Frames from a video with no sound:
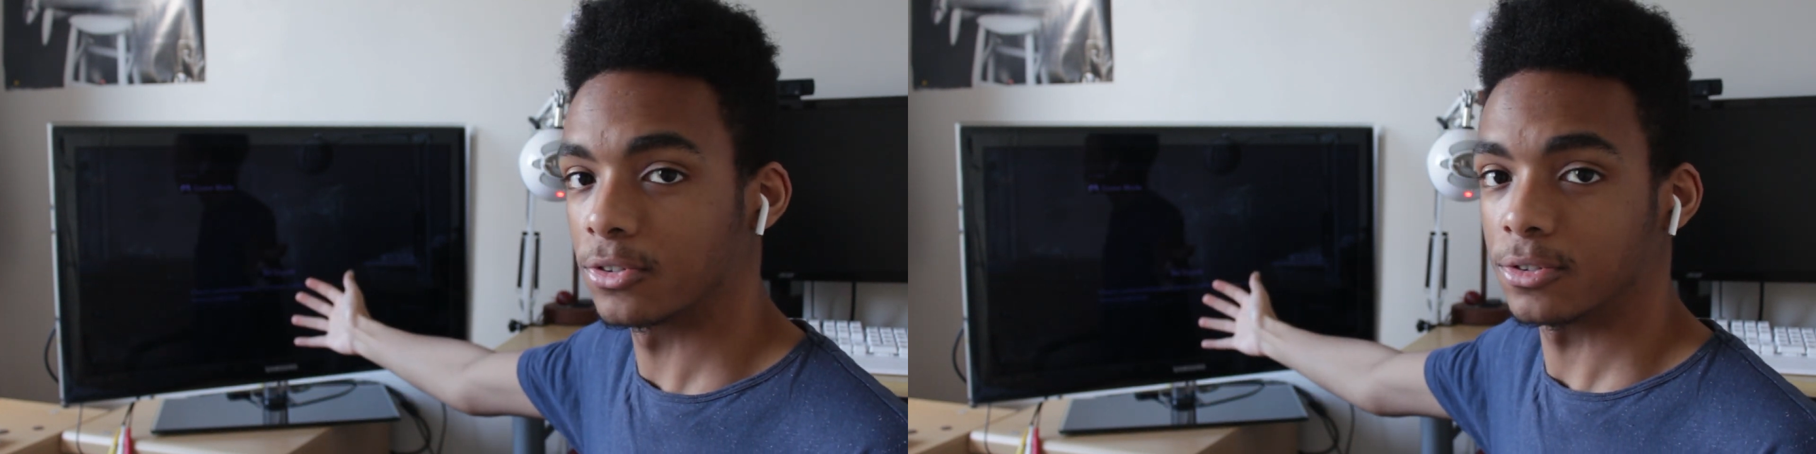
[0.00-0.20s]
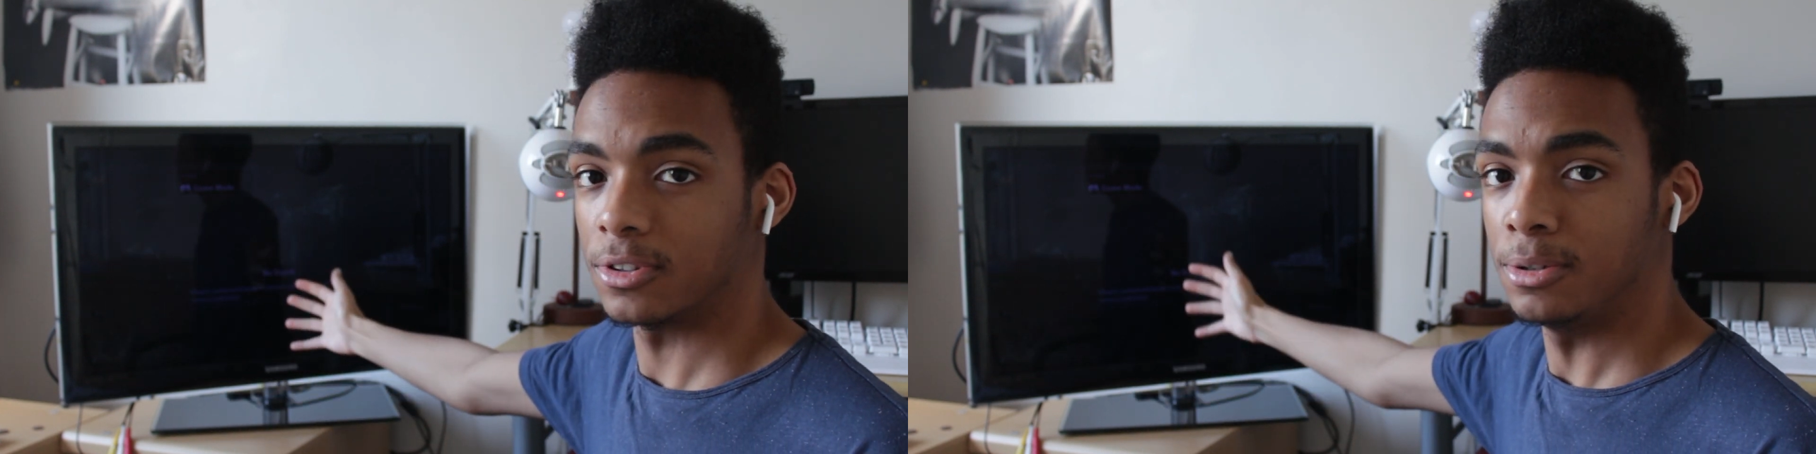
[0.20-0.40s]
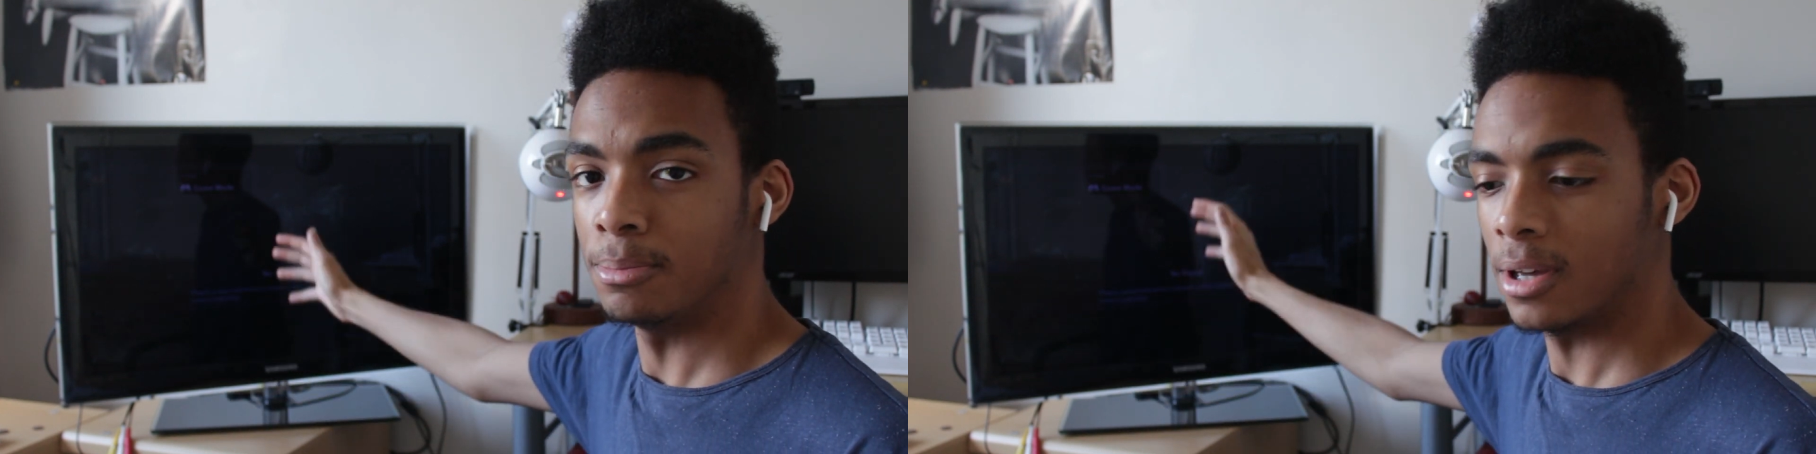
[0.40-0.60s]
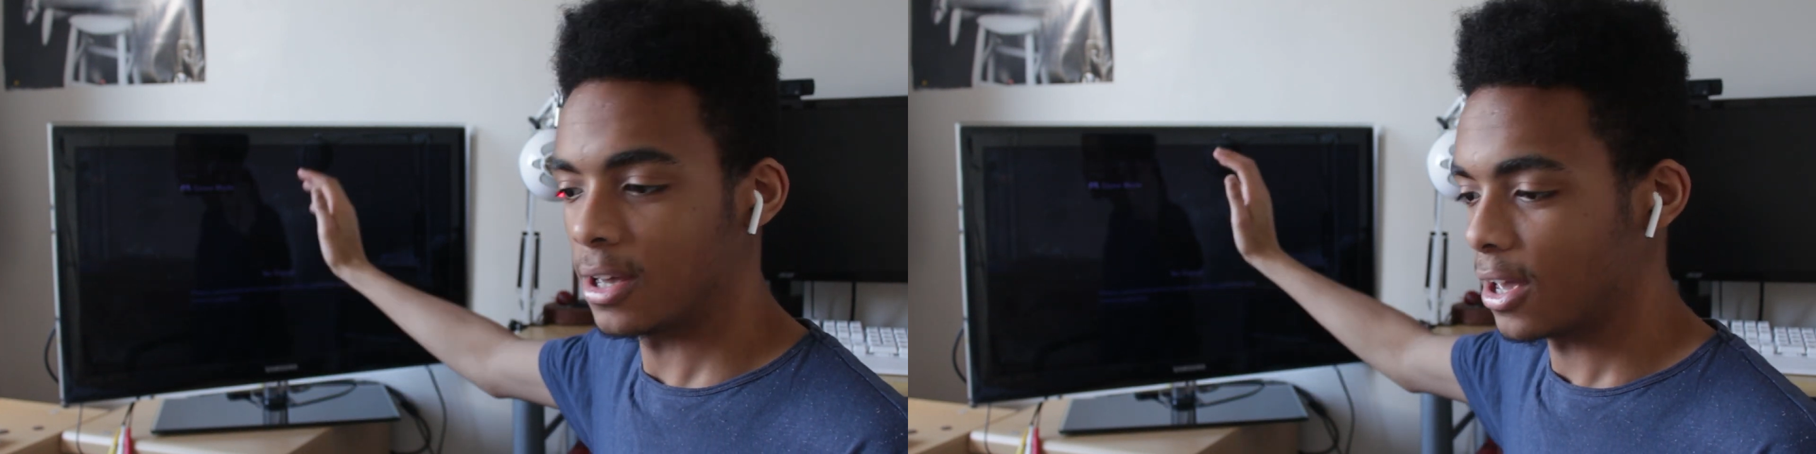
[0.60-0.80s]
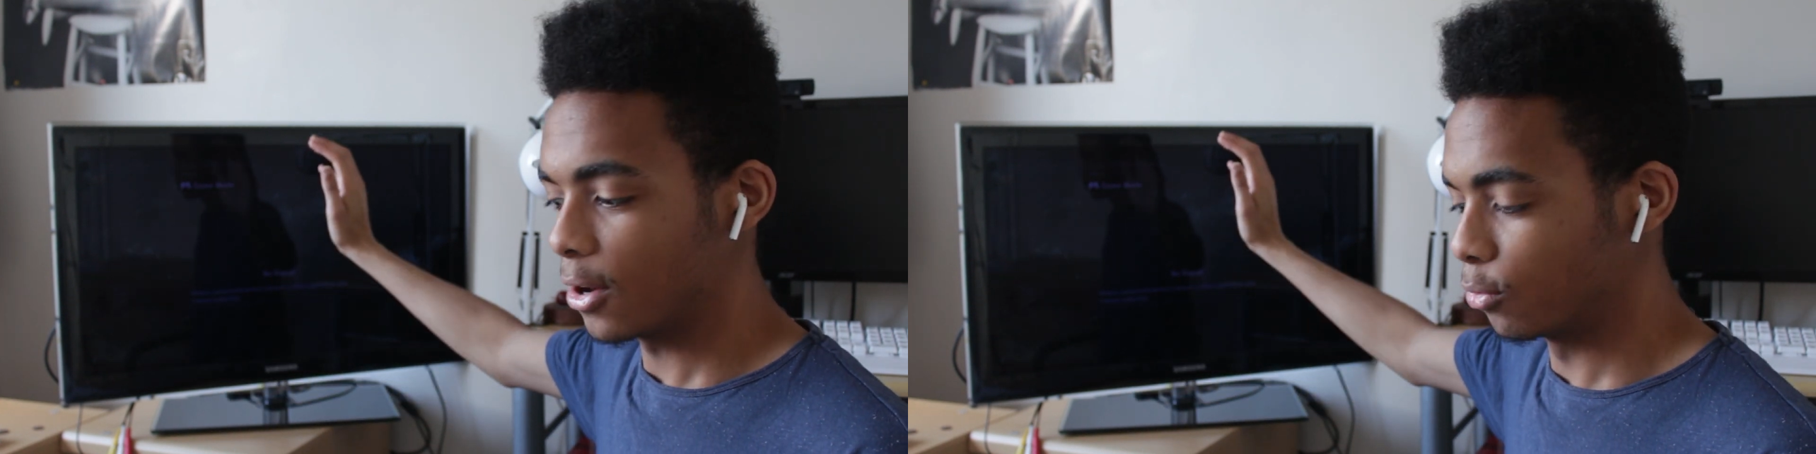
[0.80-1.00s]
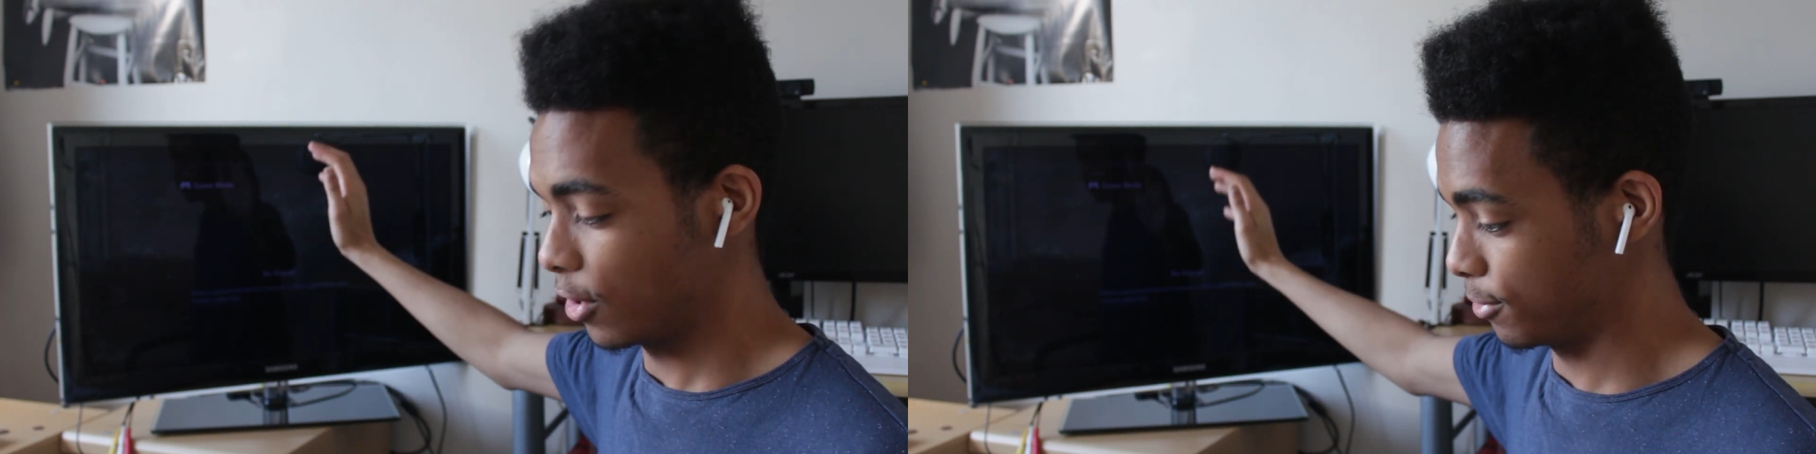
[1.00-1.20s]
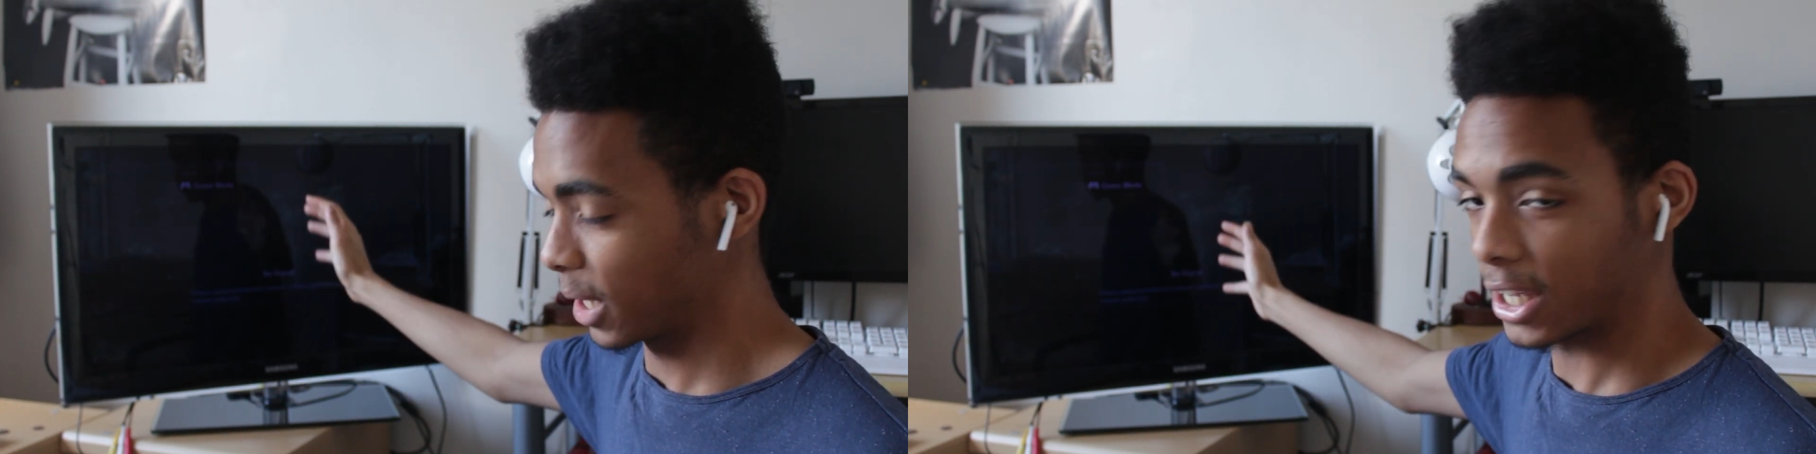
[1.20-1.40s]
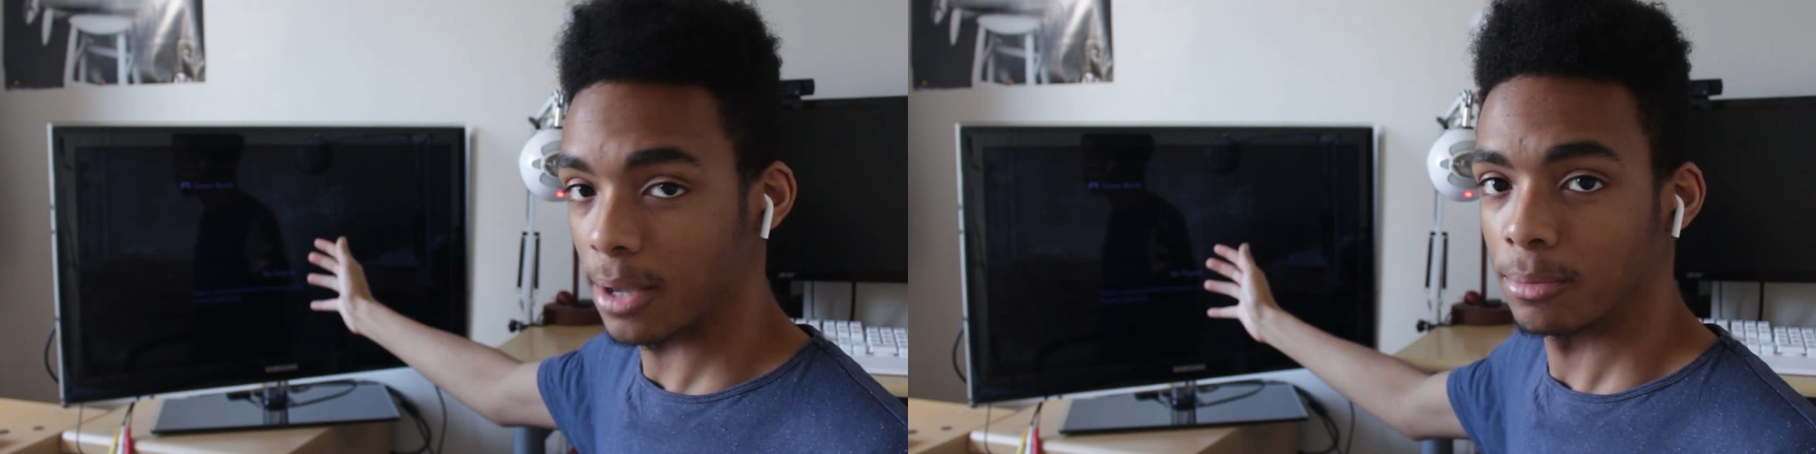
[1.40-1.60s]
screen with
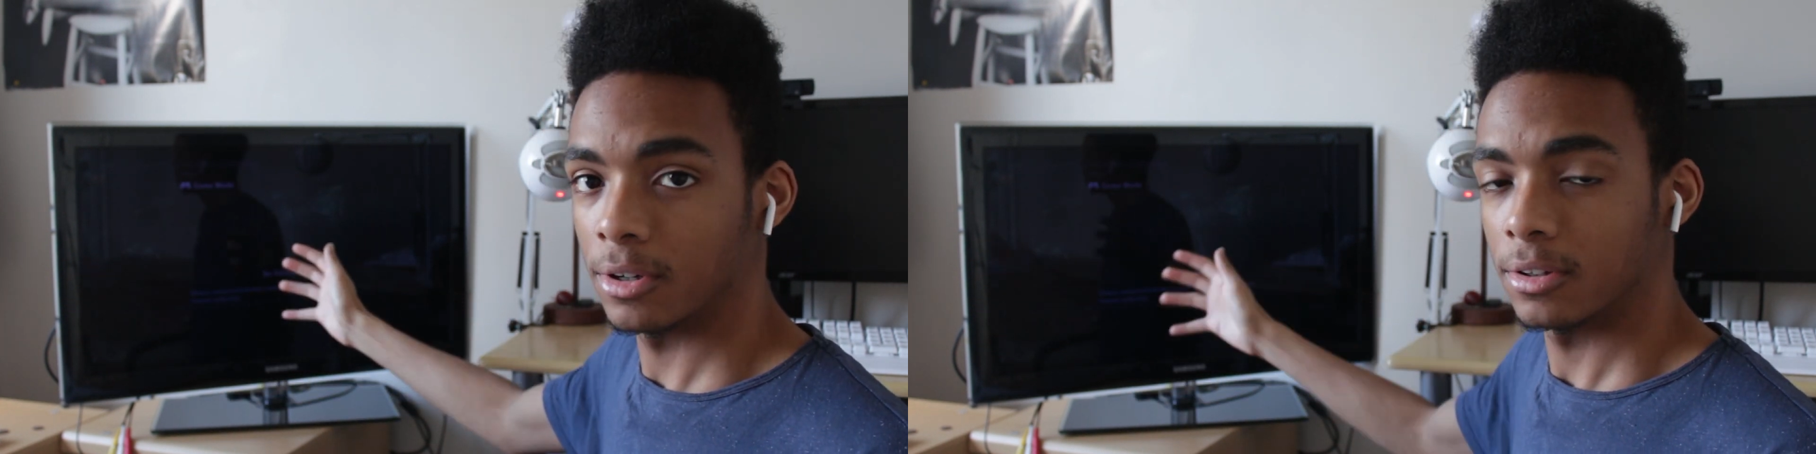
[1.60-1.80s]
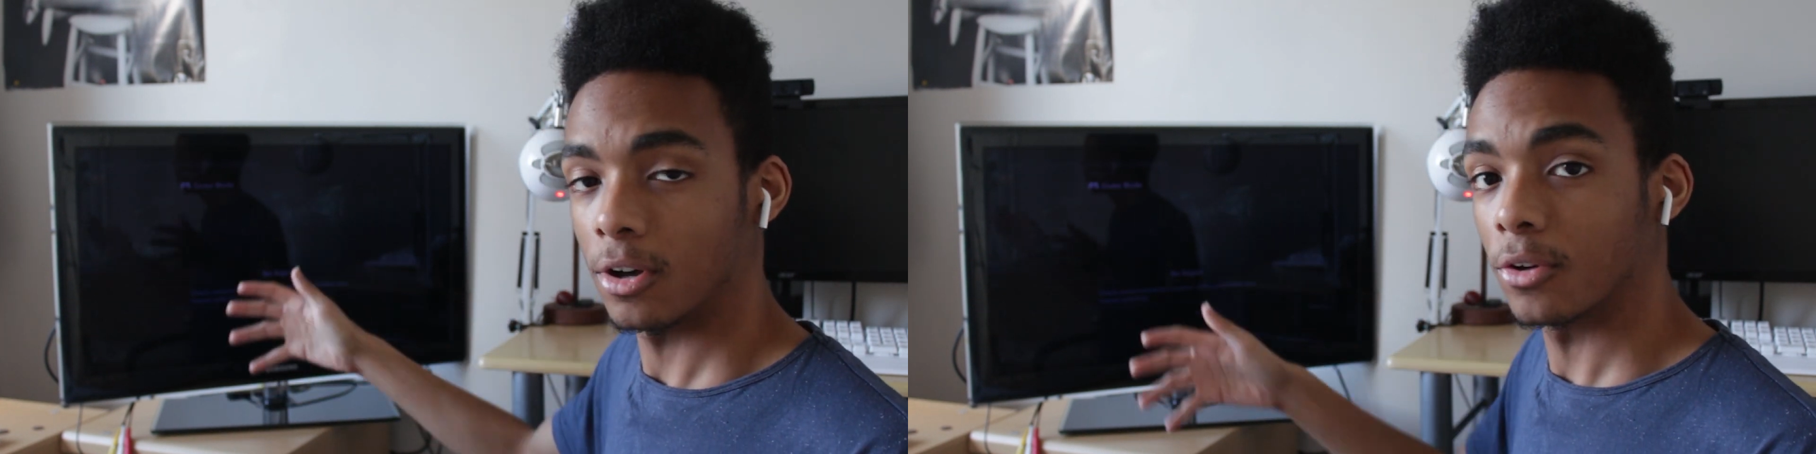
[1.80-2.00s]
my camera,